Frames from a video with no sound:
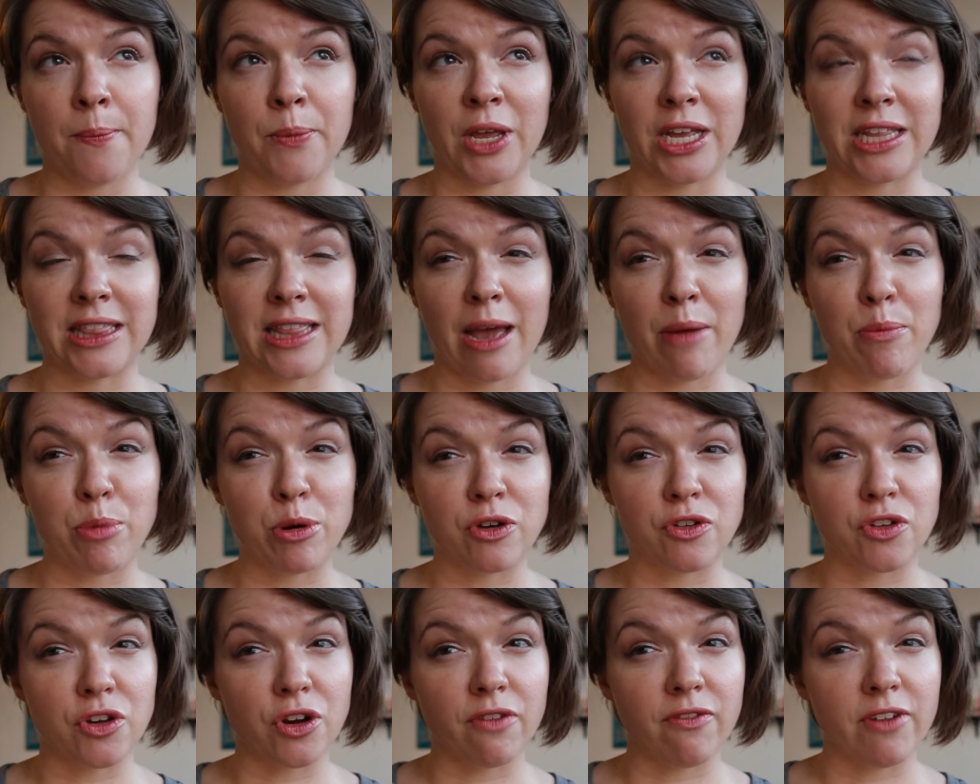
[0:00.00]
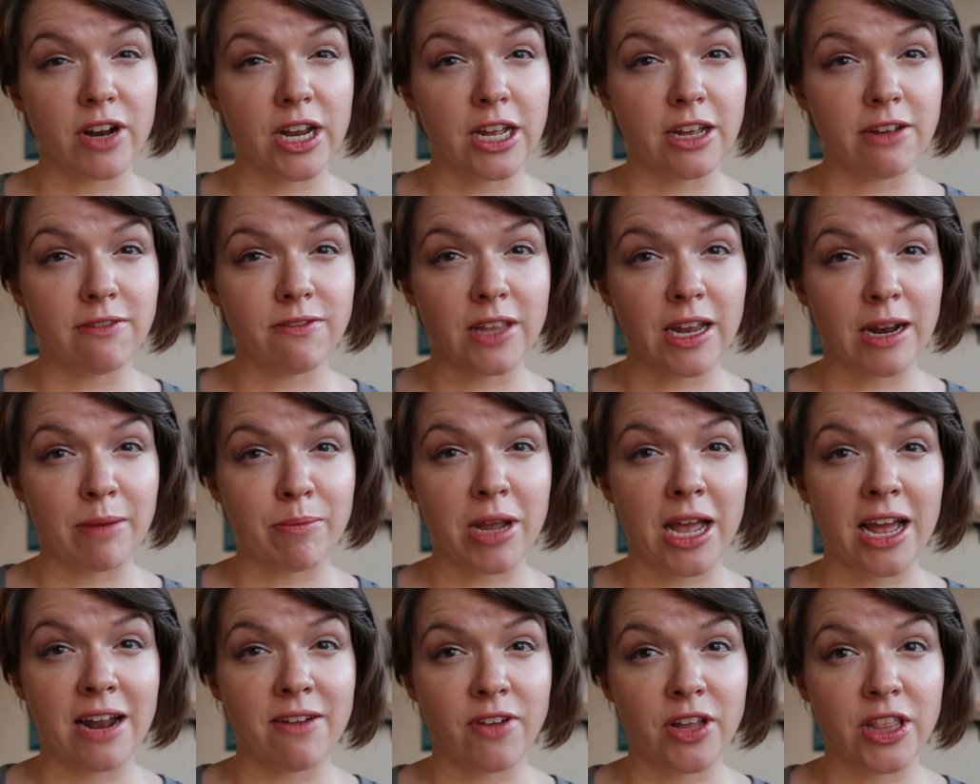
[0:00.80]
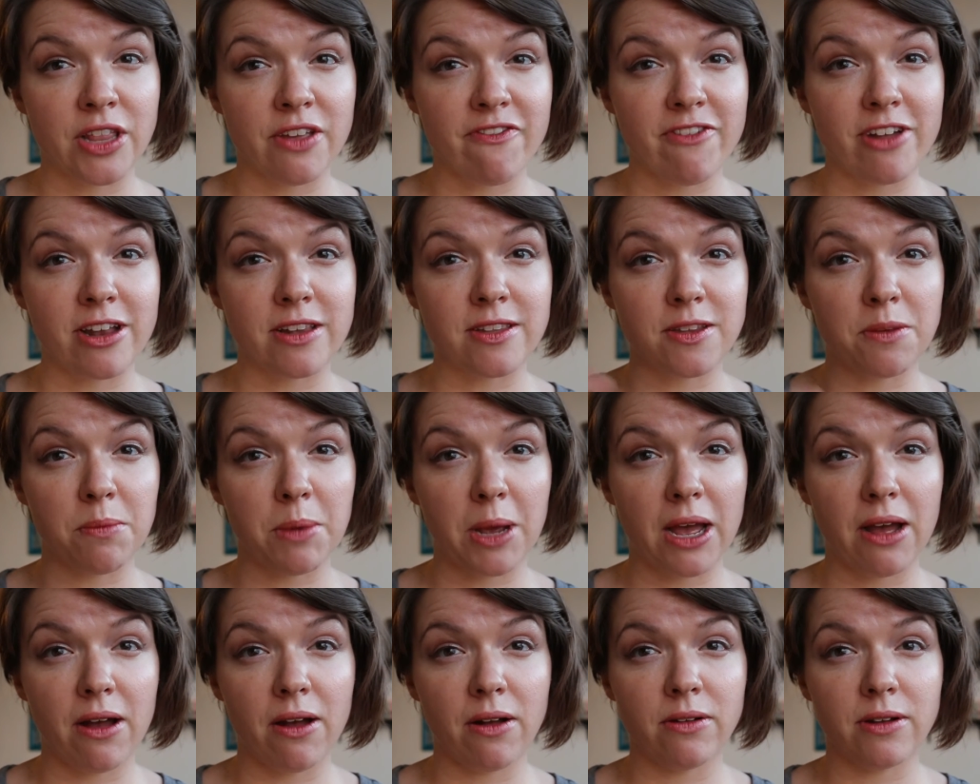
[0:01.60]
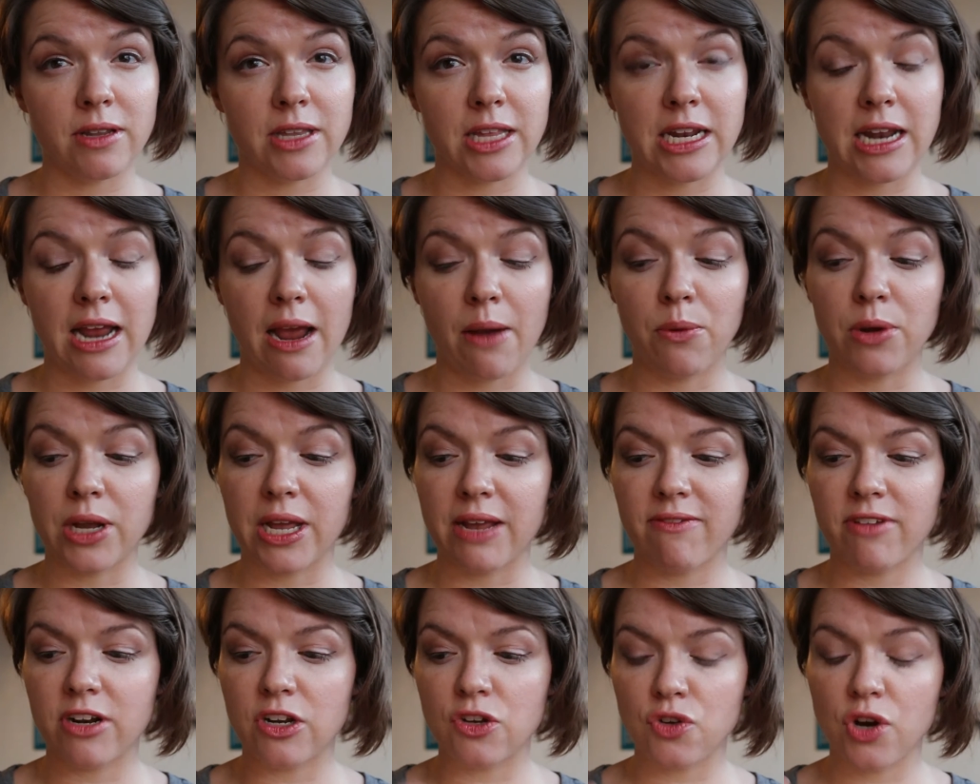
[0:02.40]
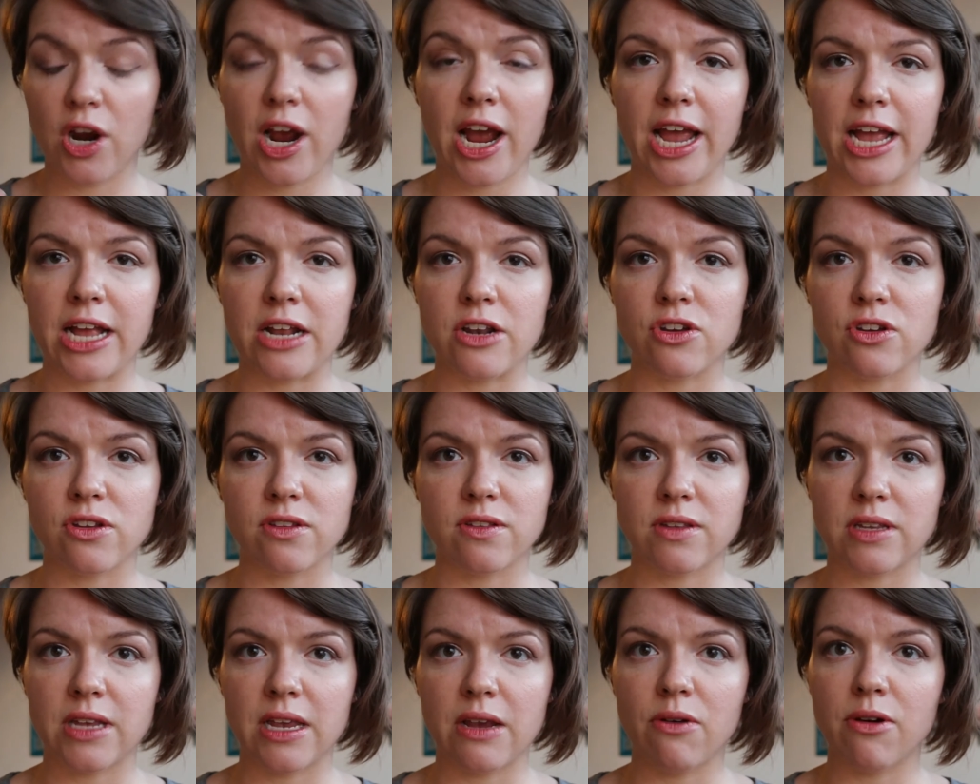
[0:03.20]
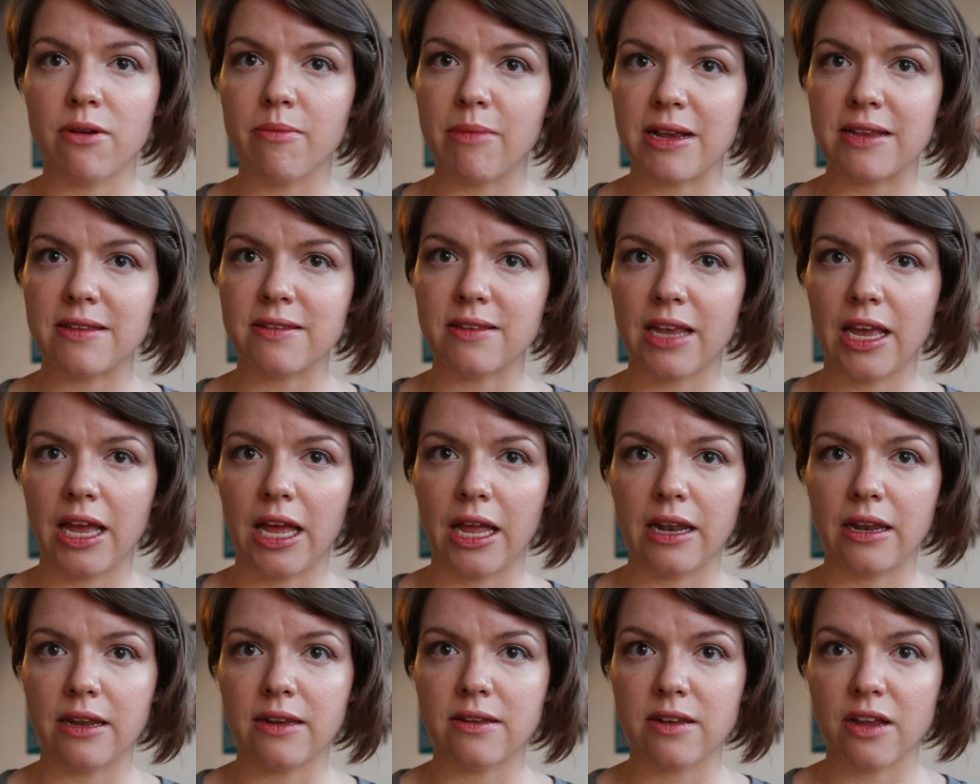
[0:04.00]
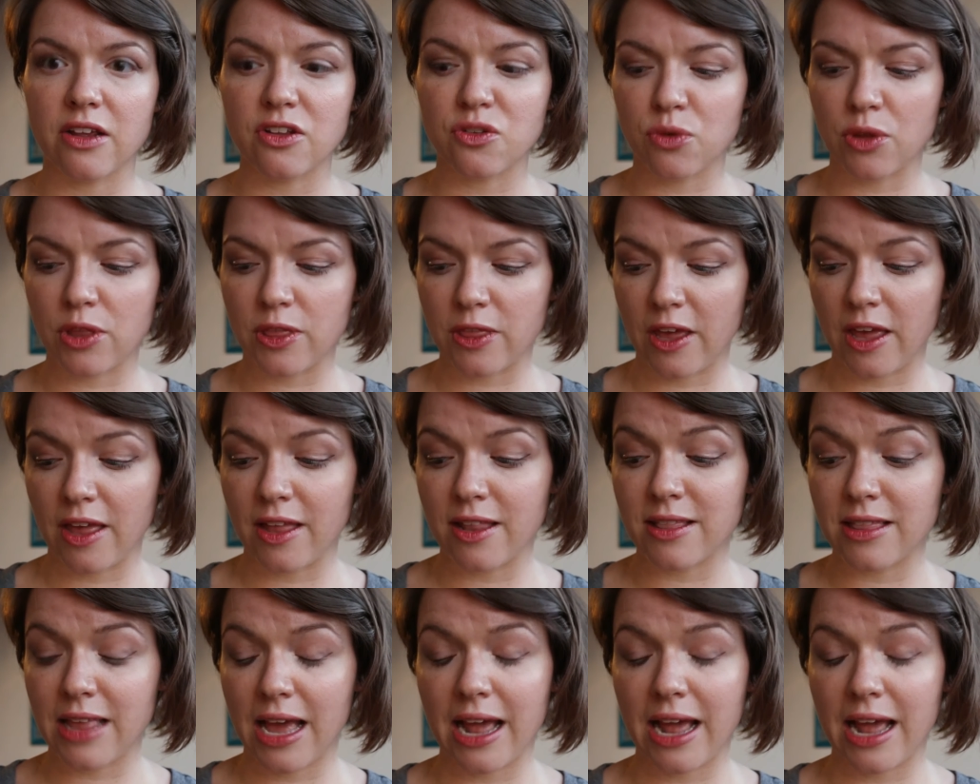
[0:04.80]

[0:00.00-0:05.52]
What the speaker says: like that preservative that I'm kind of on the fence about, then I will give it a try and just see what my skin does with it.